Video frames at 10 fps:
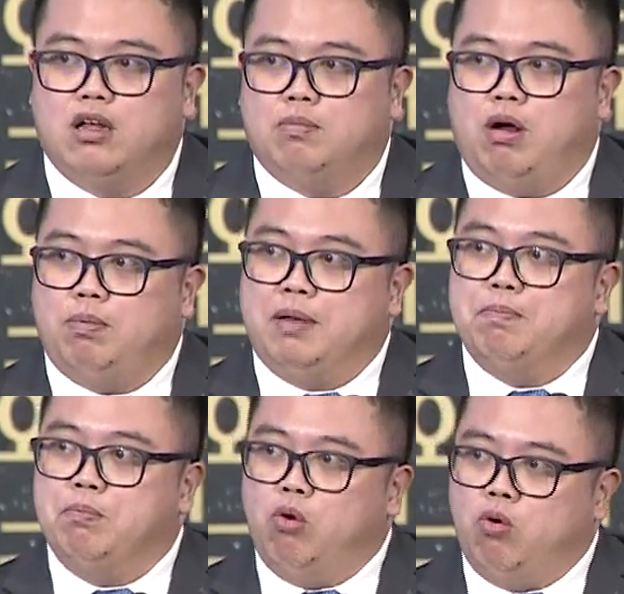probably
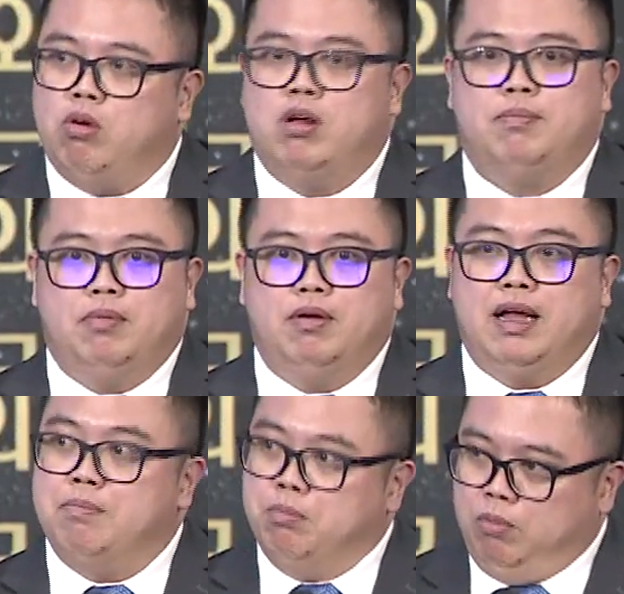more
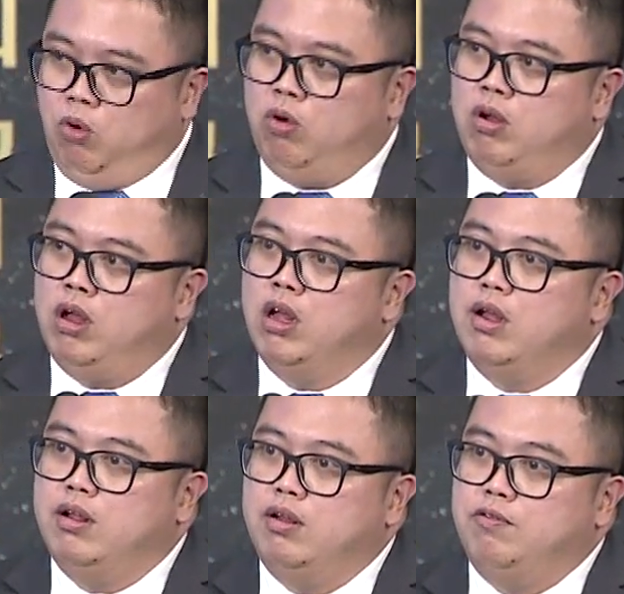and more
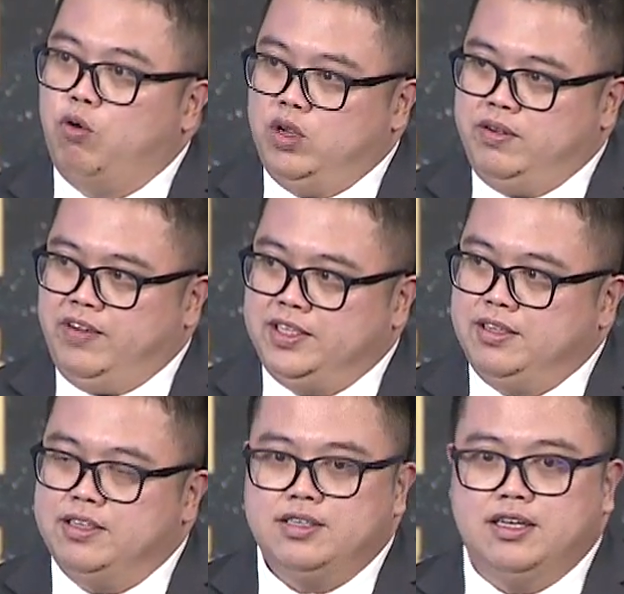foreign
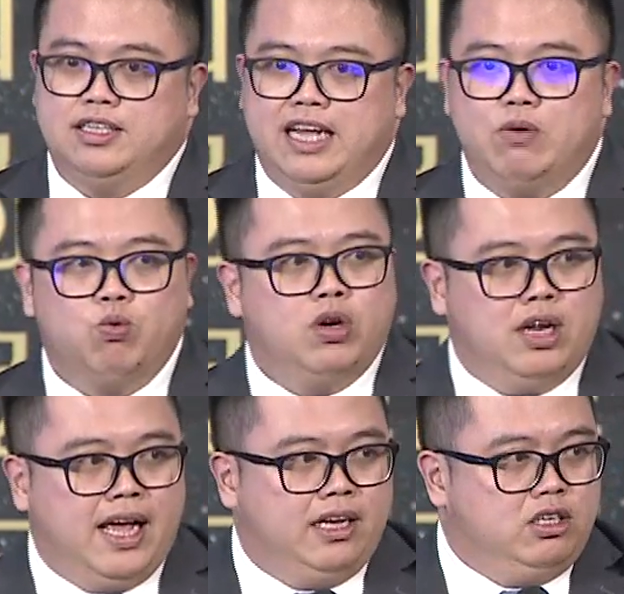investors, they would
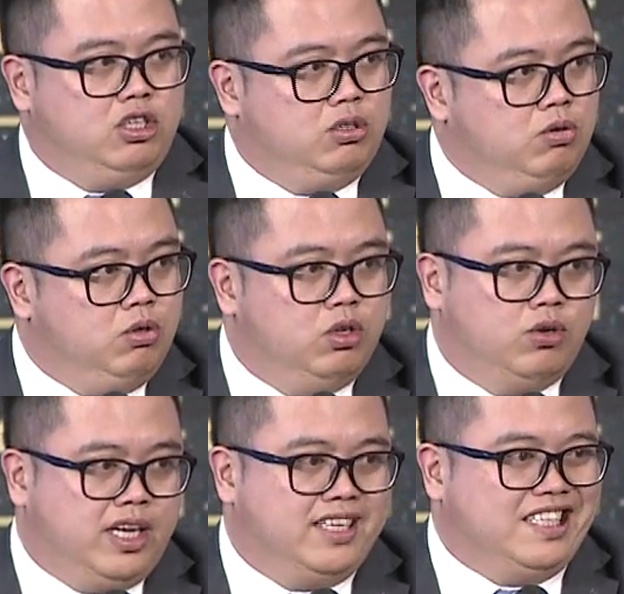like to, you
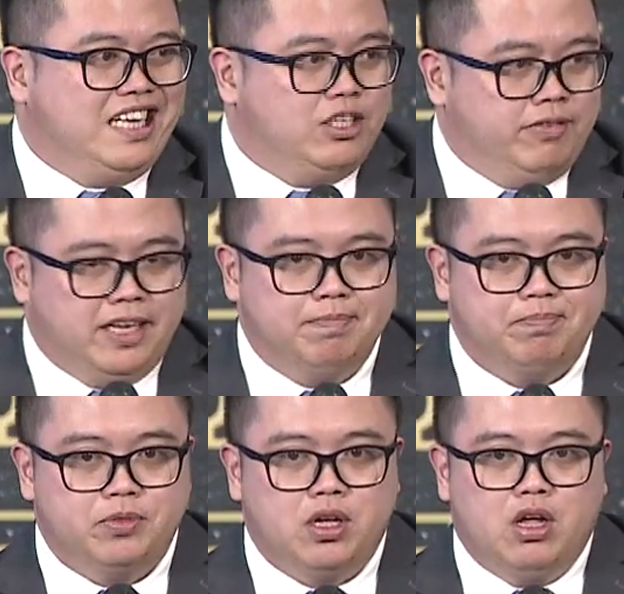know, get a taste of it.
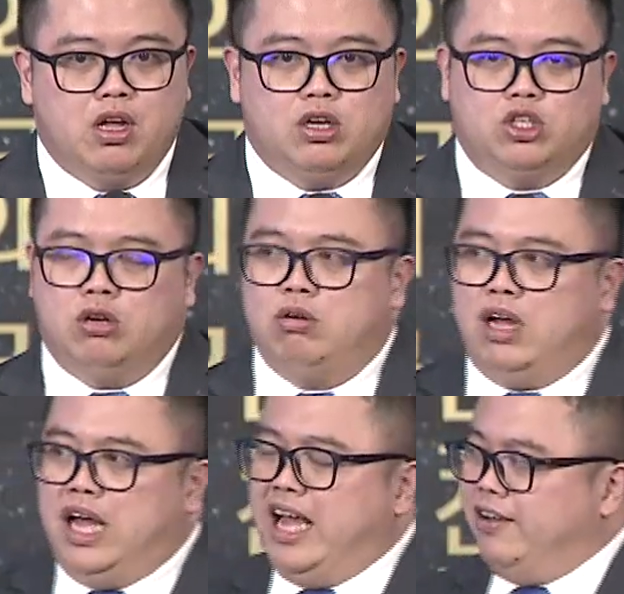So
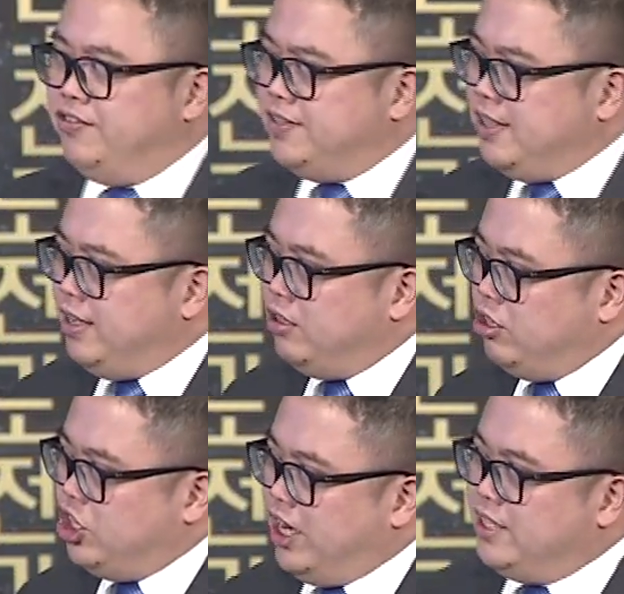I have seen
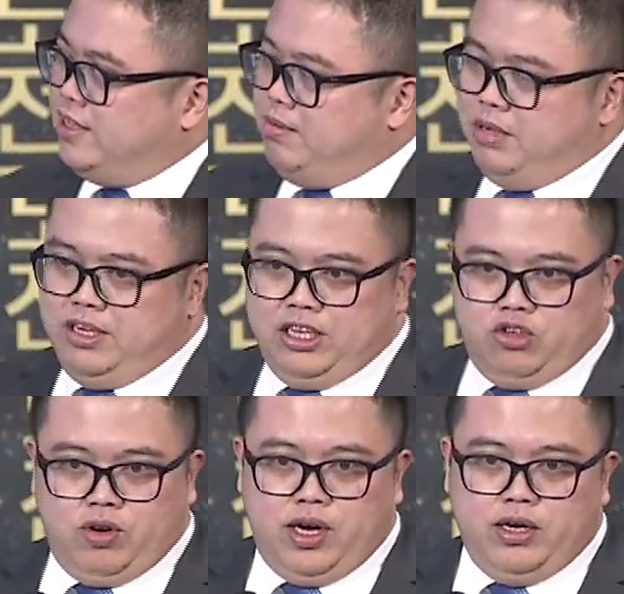the Chinese government, they are
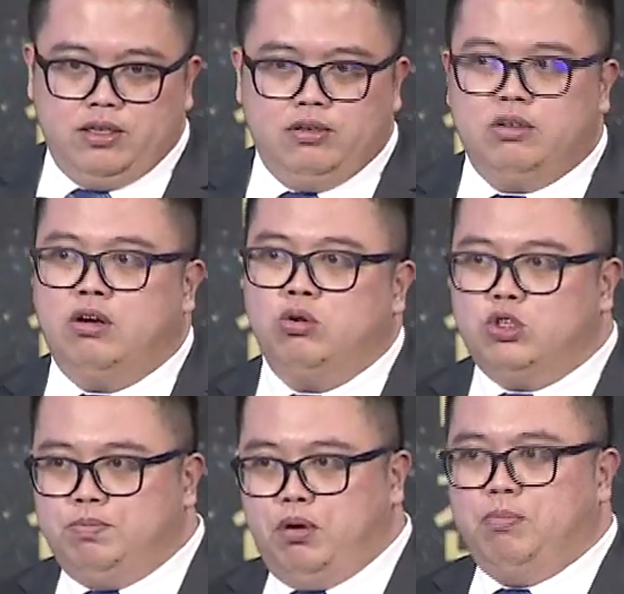trying, you know,
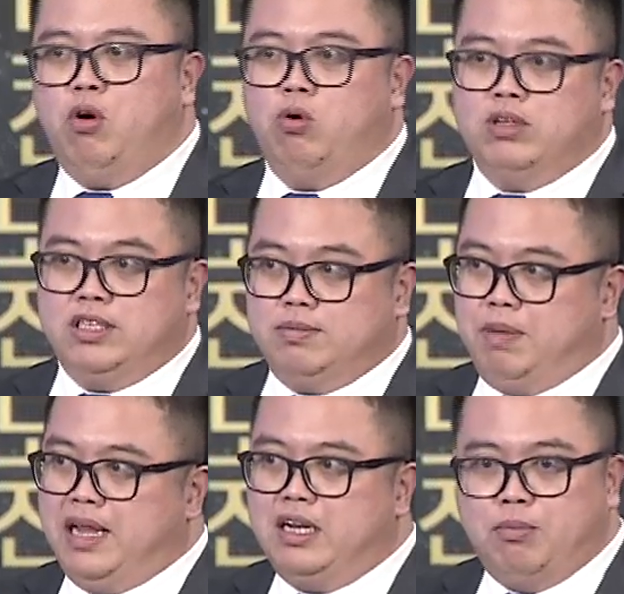to promote this
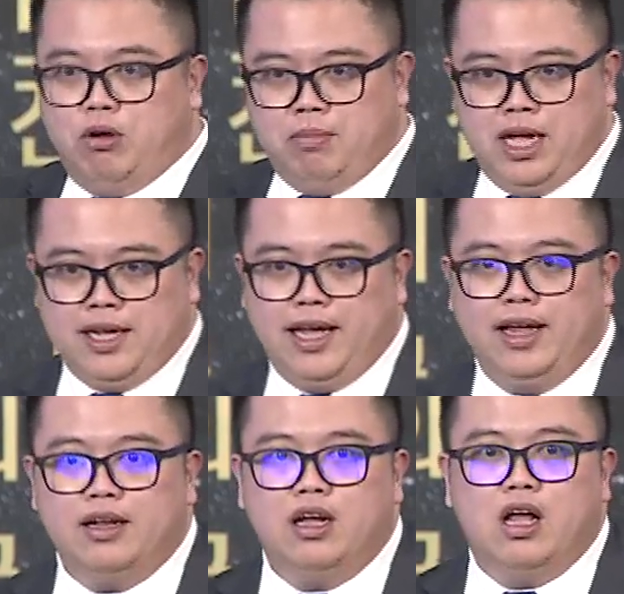panda bond
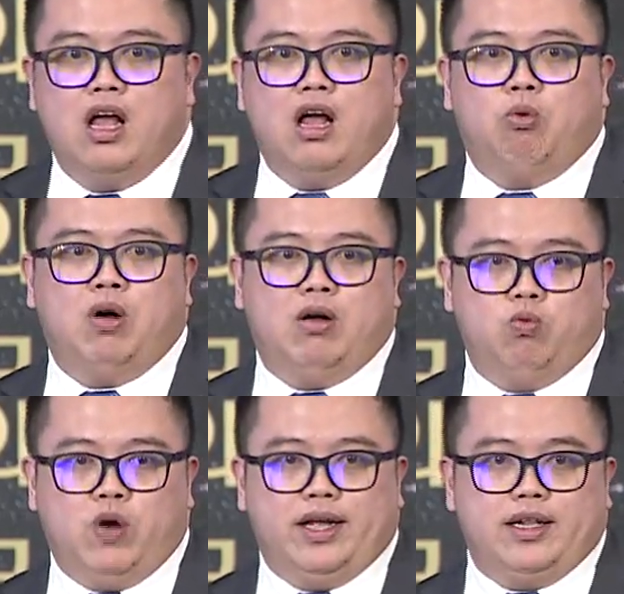market. Well,
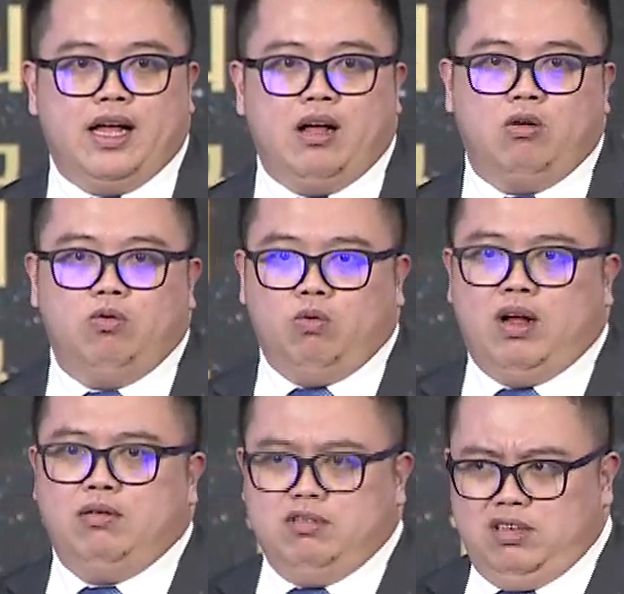right now,
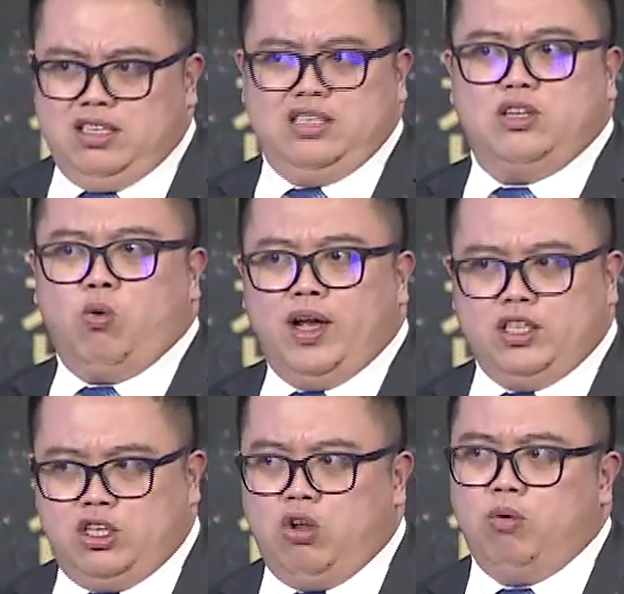well, it's quite
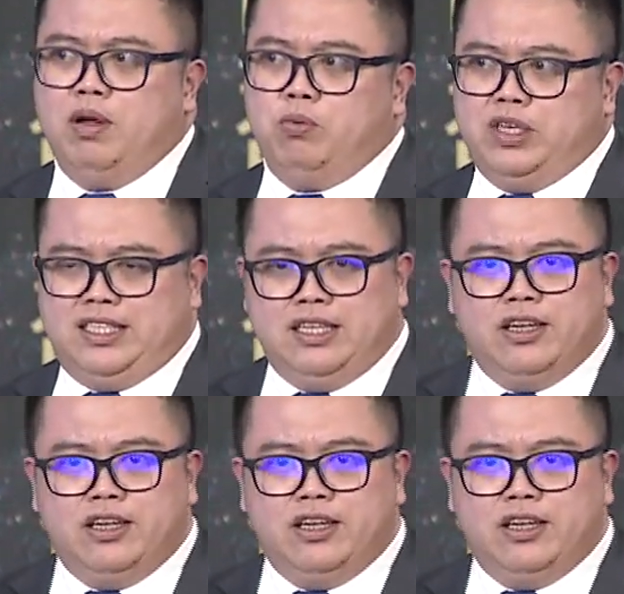slow, but we see